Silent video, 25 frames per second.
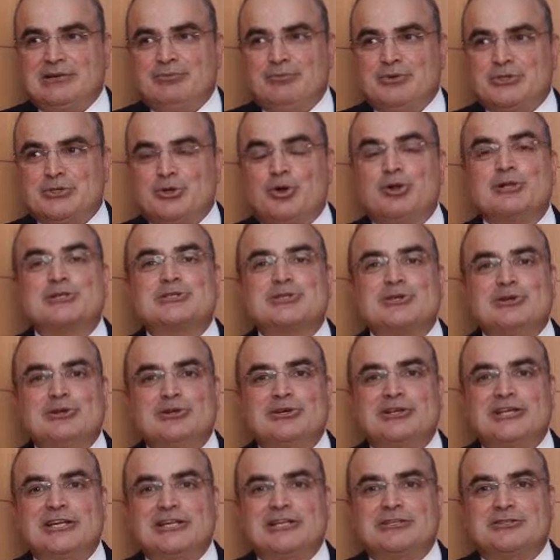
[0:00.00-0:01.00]
was also
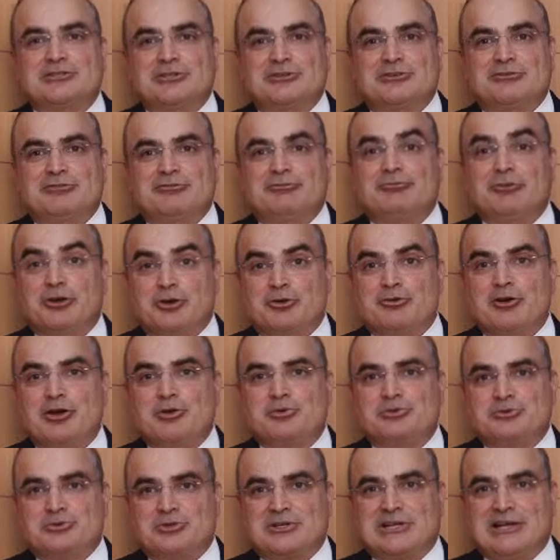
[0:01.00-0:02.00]
looking for
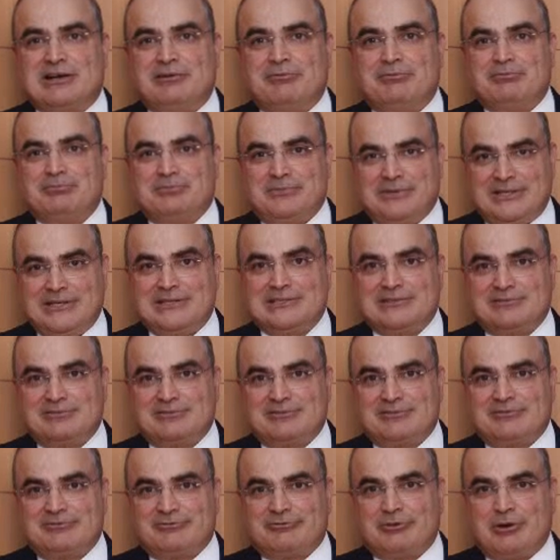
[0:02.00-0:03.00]
growth to come in
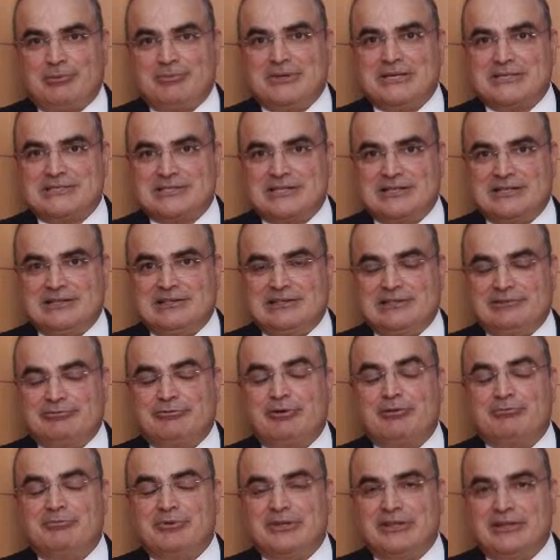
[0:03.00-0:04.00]
from internally,
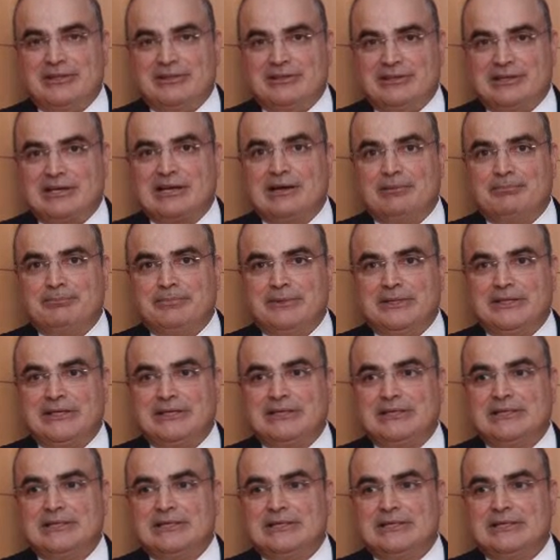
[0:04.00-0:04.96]
from within the company.